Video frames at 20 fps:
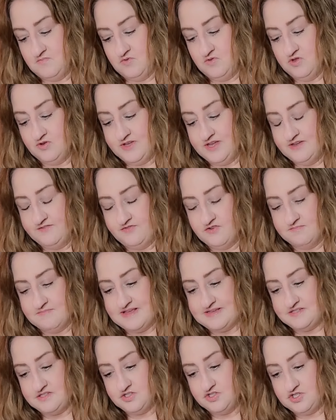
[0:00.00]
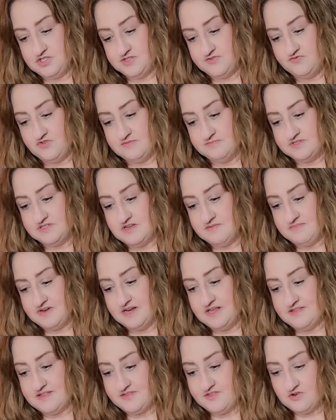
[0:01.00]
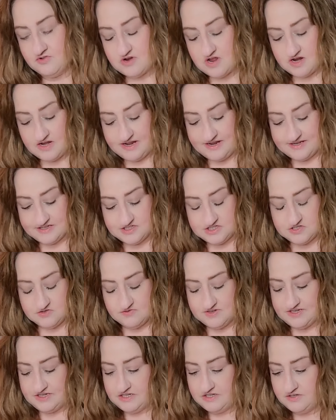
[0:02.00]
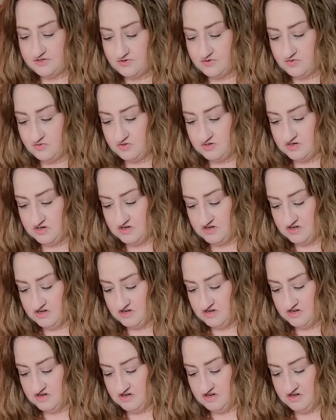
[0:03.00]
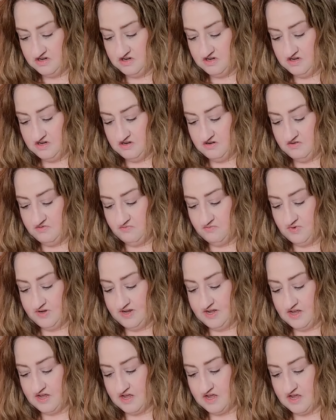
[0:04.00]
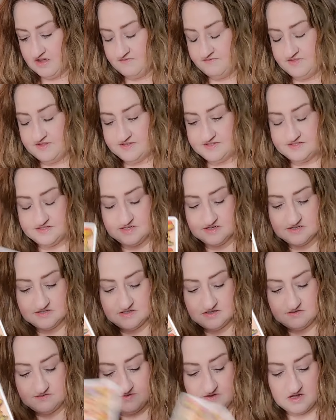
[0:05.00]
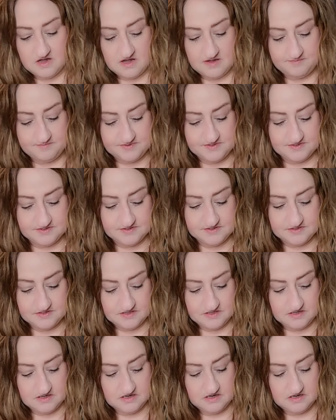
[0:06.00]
looking for messages from somebody, then they're not answering you. We have the Six of Cups.